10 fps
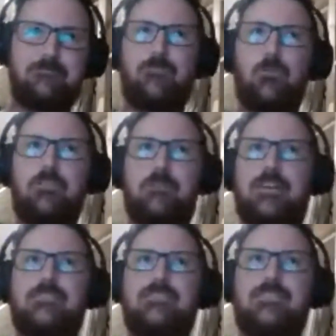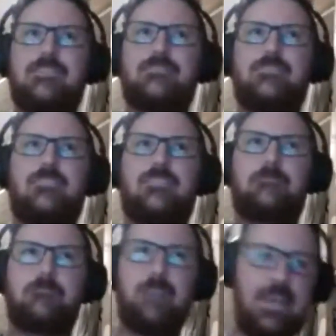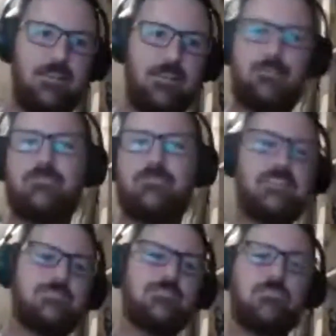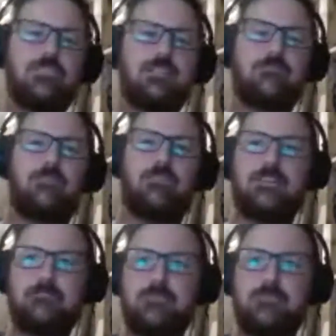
force button into the header on your nested content items.